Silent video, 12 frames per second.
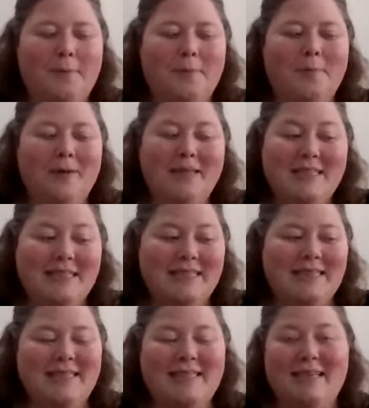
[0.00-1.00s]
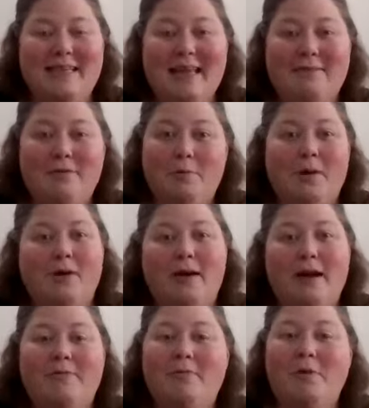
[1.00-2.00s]
with Jesus in heaven,
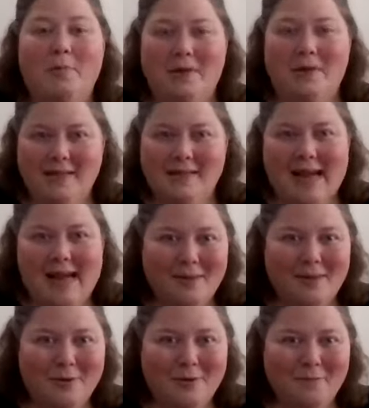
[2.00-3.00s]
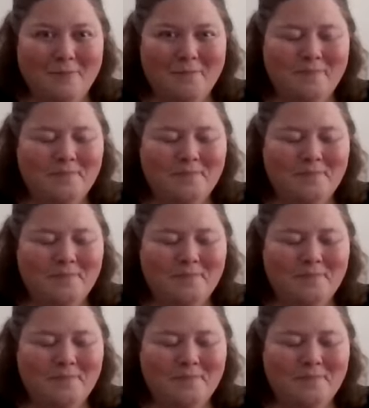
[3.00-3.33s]
where everyone is gathered,